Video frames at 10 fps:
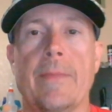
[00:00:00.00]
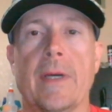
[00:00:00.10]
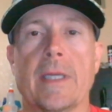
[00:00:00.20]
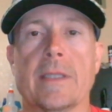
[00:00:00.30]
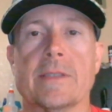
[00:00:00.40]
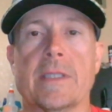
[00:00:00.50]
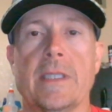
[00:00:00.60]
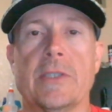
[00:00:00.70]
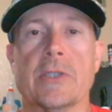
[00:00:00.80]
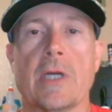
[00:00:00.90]
against
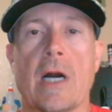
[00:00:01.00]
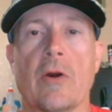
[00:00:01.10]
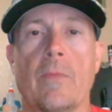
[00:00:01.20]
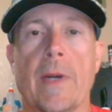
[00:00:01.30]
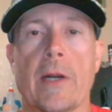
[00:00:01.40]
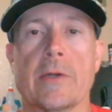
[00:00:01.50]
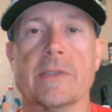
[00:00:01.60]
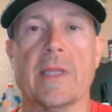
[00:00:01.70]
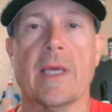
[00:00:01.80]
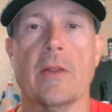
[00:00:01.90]
the Chicago Bears
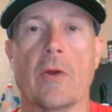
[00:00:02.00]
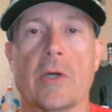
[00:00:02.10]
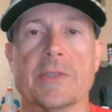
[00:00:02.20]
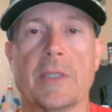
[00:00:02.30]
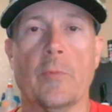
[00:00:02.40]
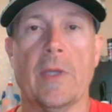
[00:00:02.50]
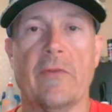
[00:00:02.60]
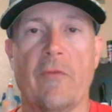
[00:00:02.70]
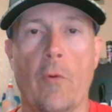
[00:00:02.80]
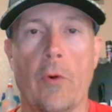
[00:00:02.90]
that they lost in week
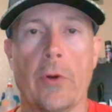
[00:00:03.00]
4.